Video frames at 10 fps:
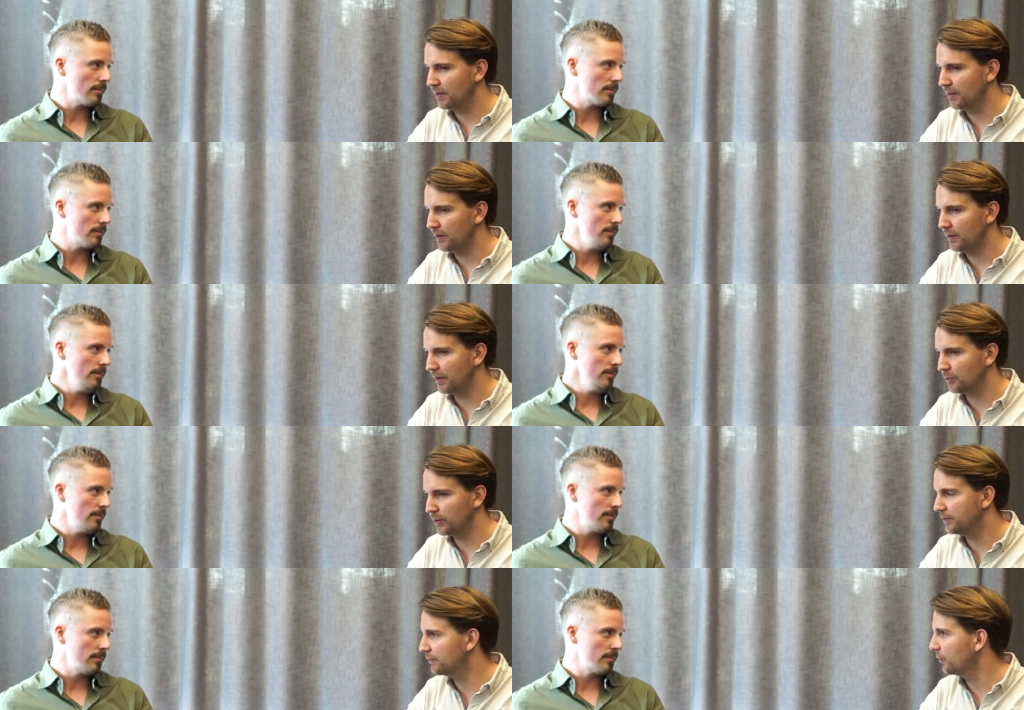Speaker 1: uh,
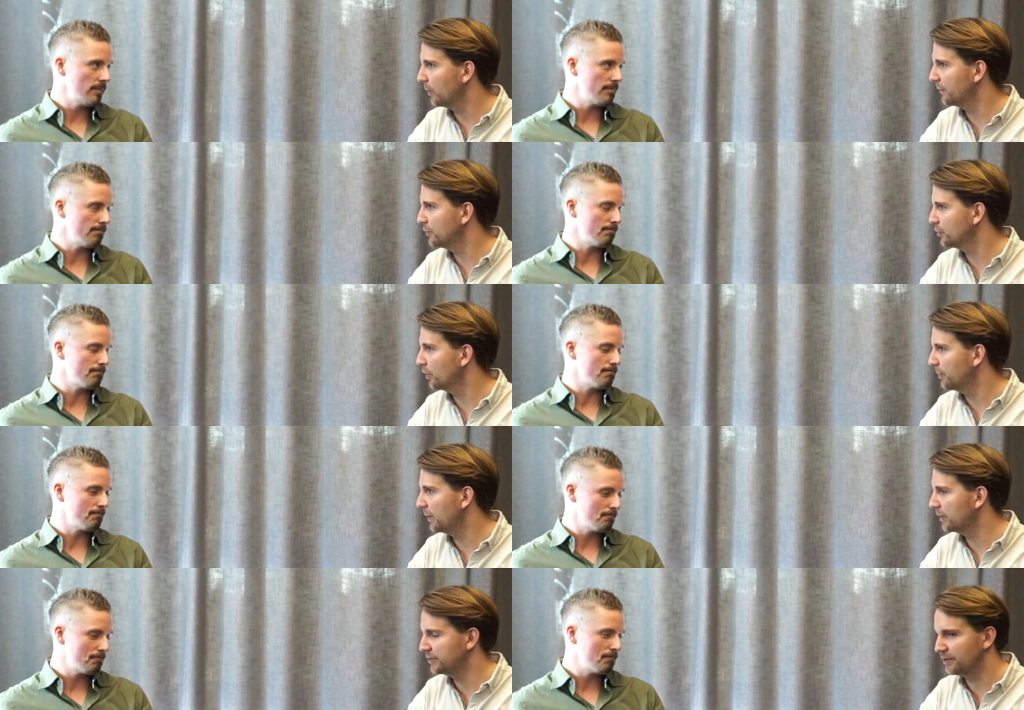liquids or whatever you should mm. call it,
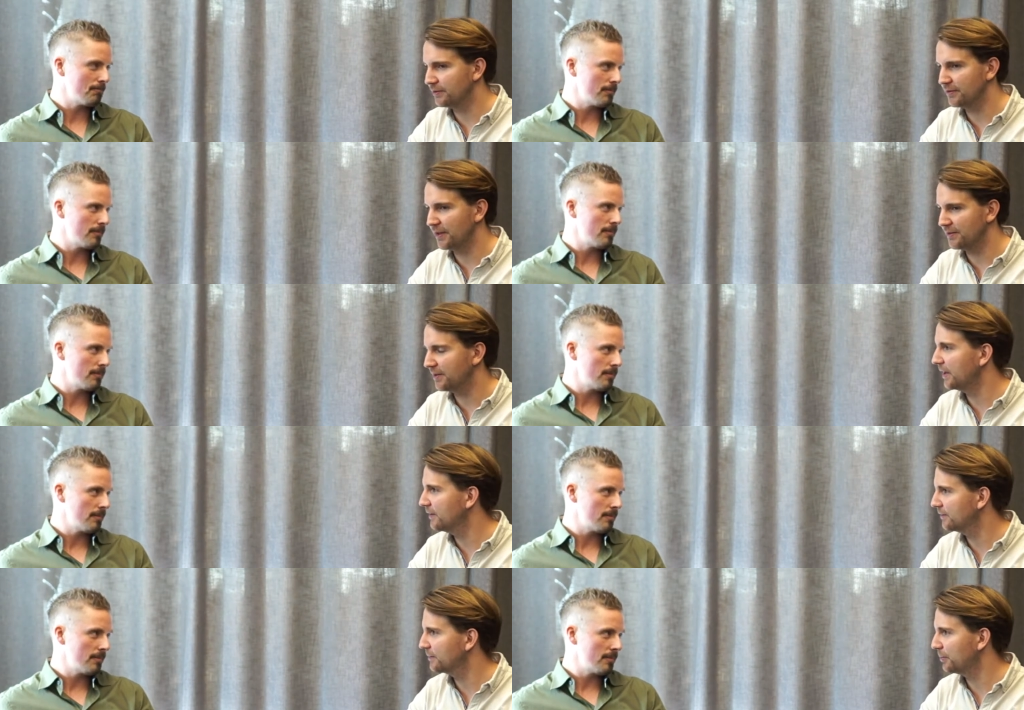mm. beverages, they
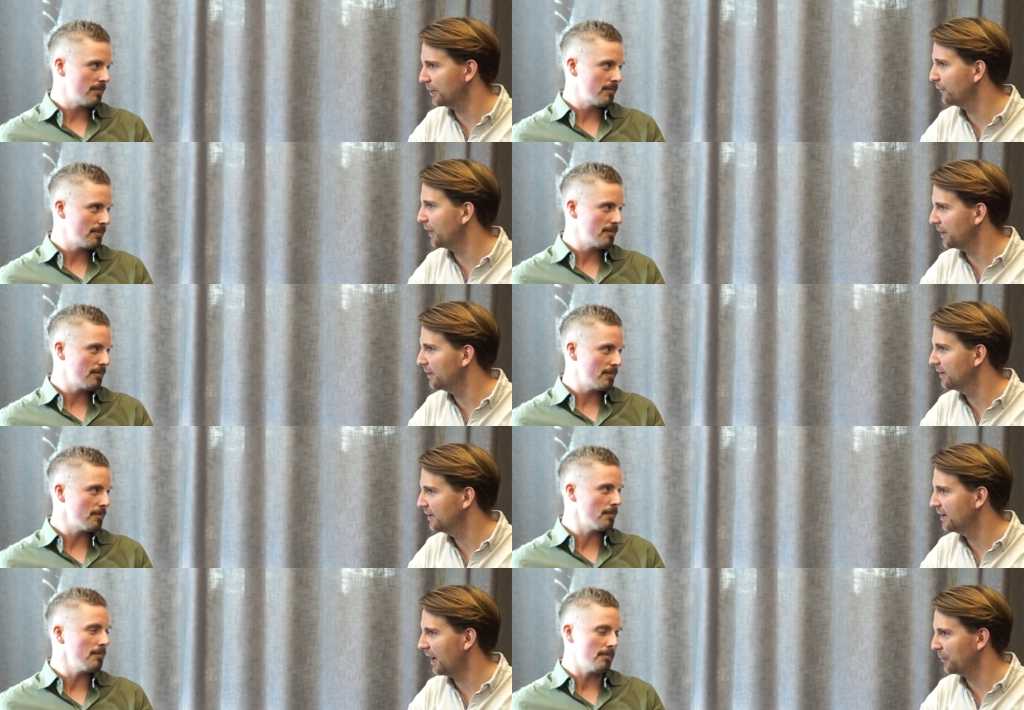taste pretty funny.
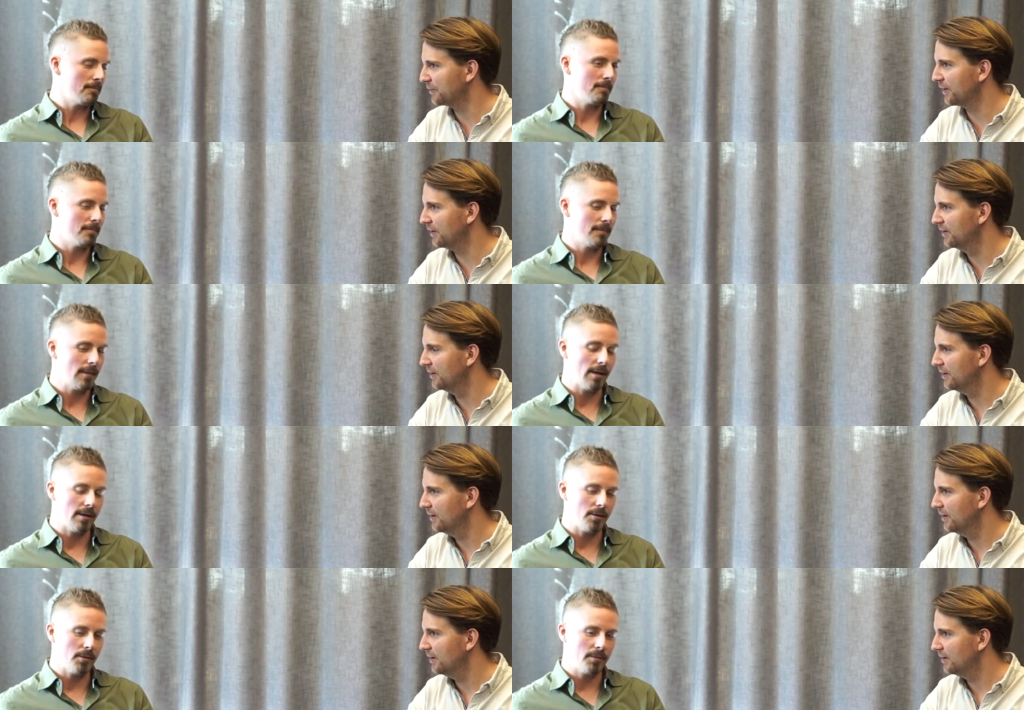Mm. I would say.
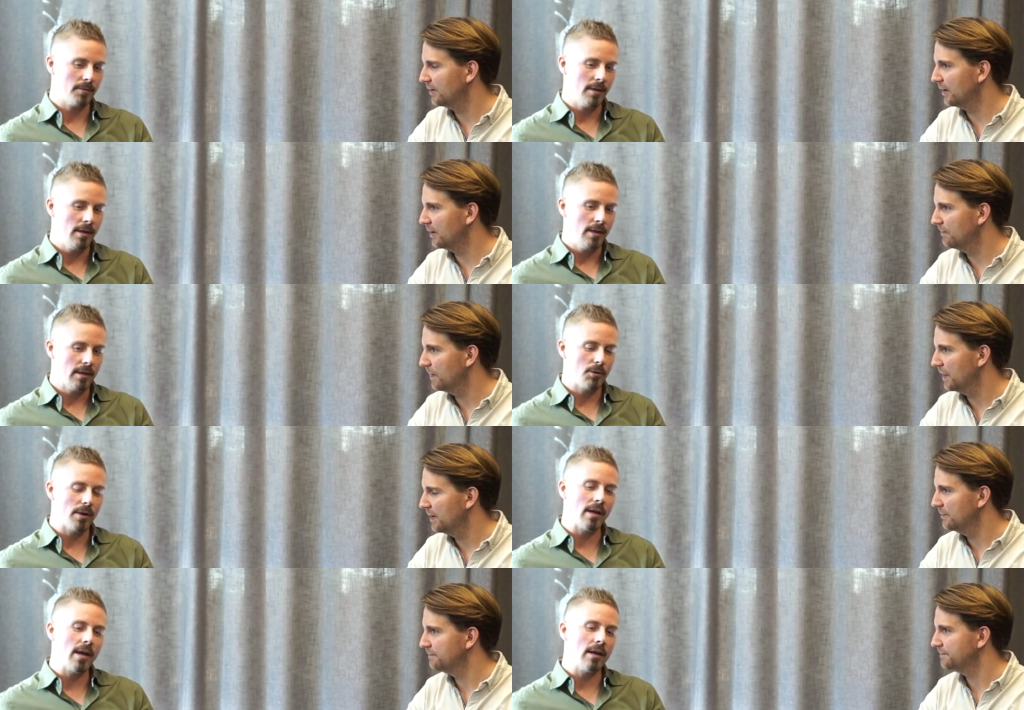Yeah, they do. Yeah.
Speaker 2: They
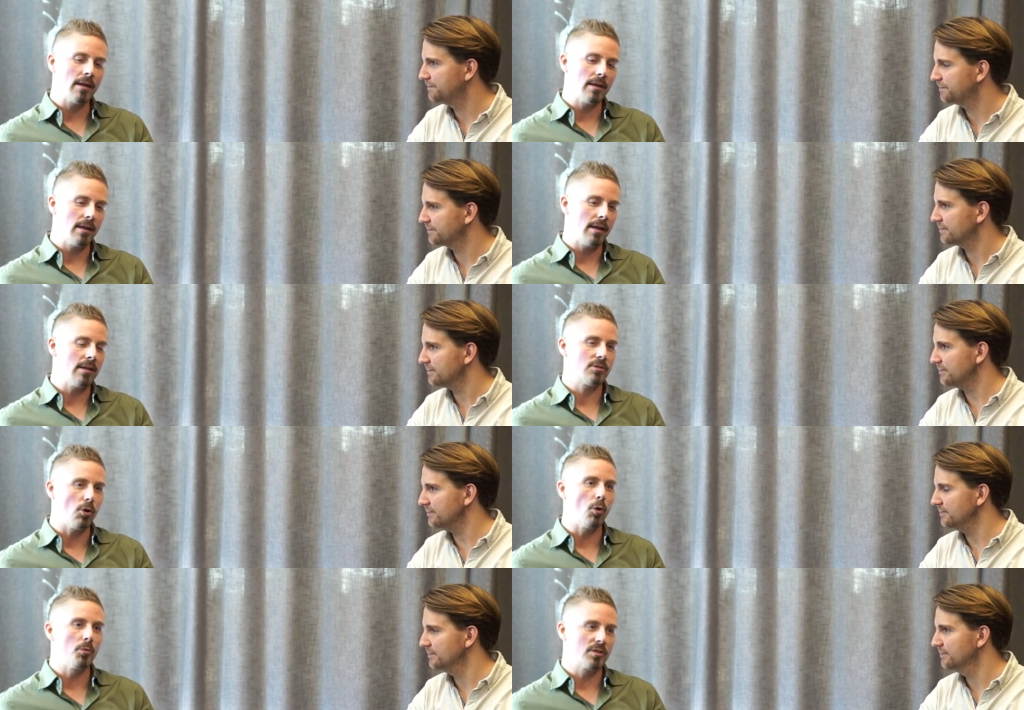do, and and it,
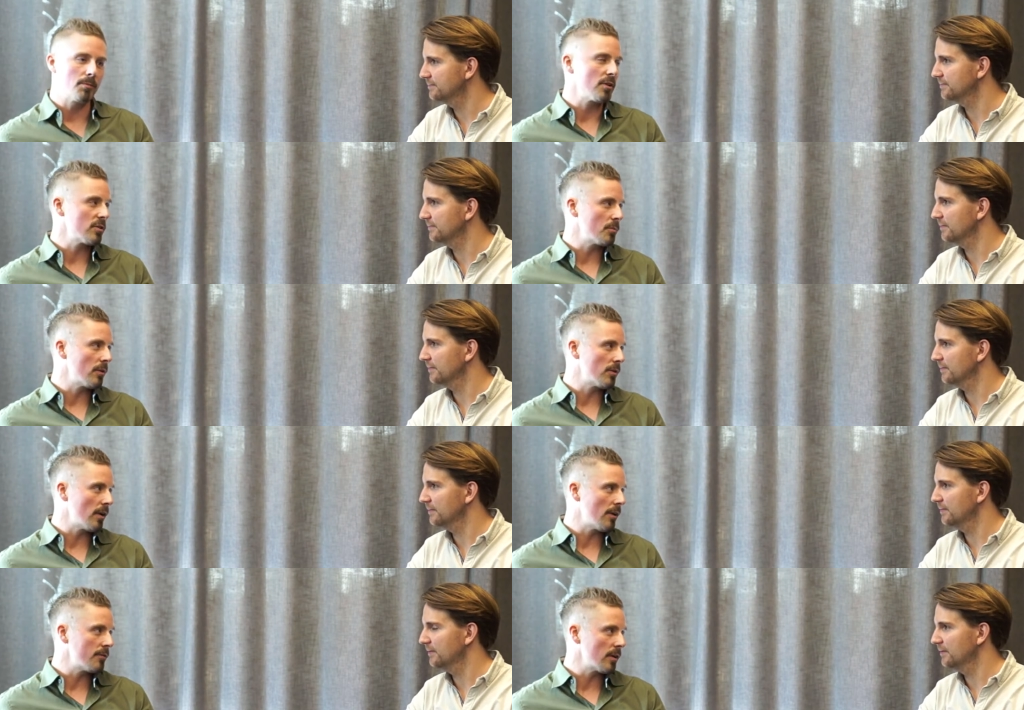it's almost impossible
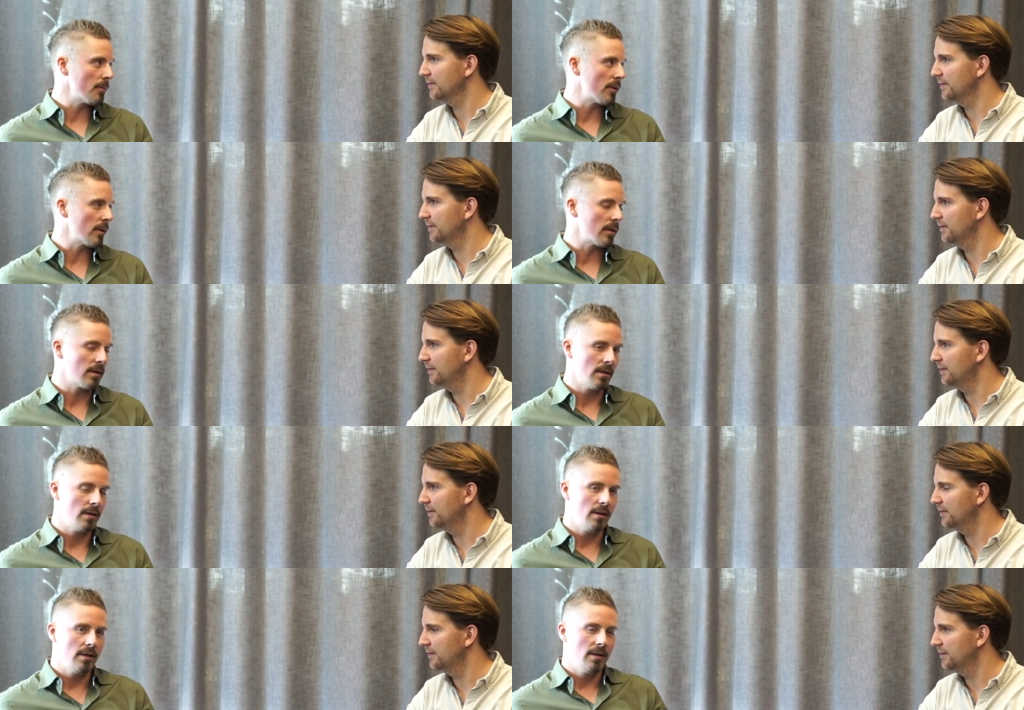to have something
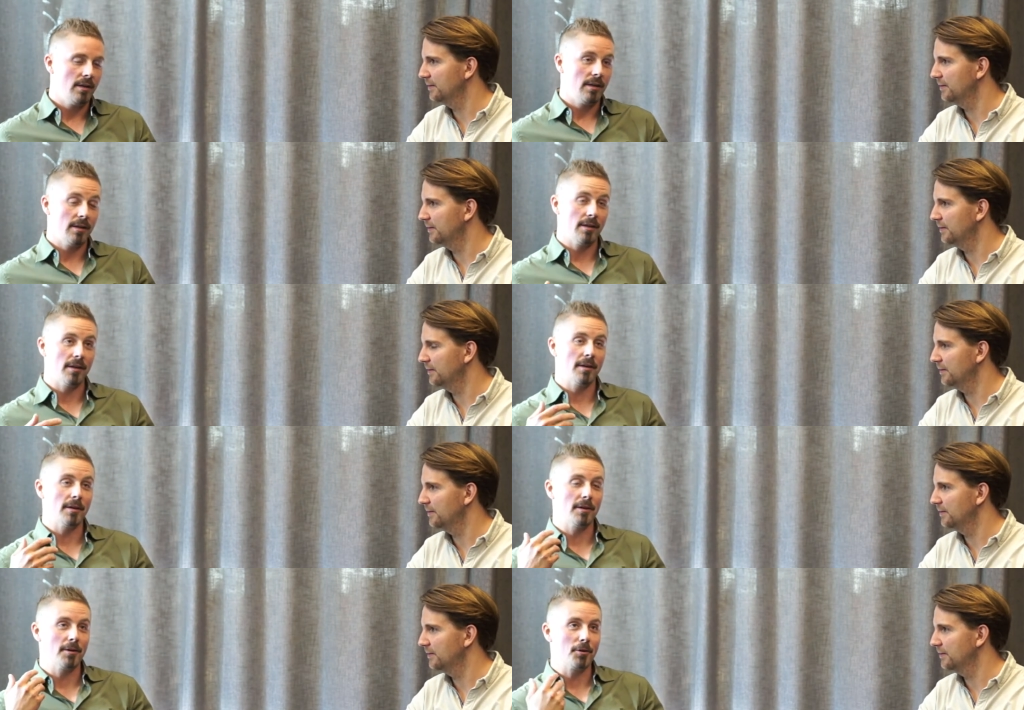
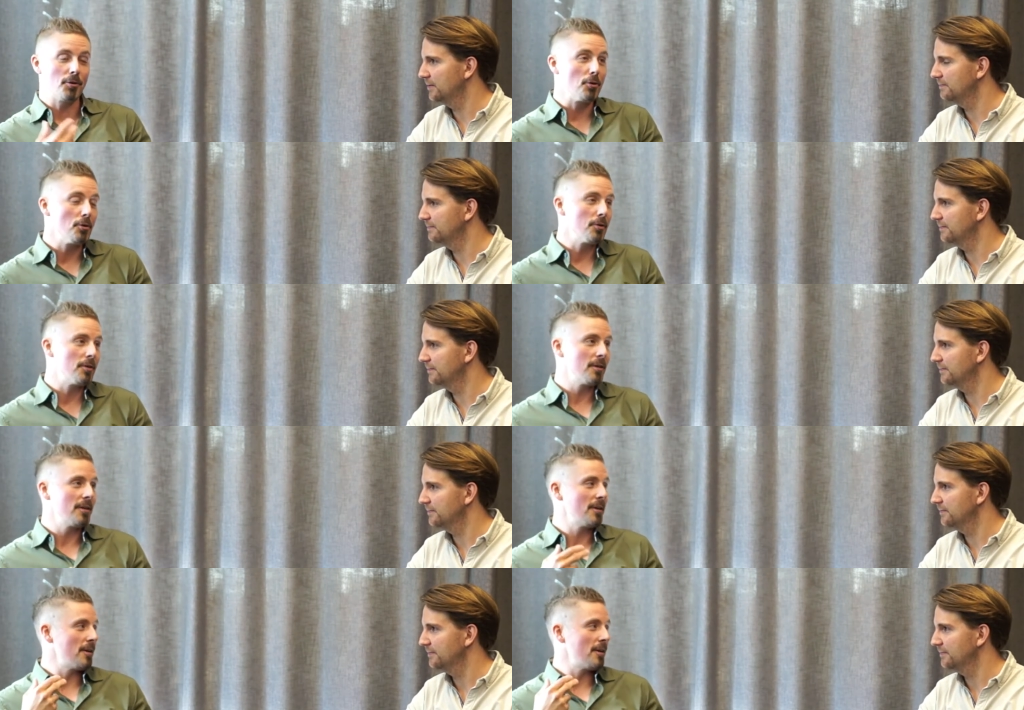uh, good,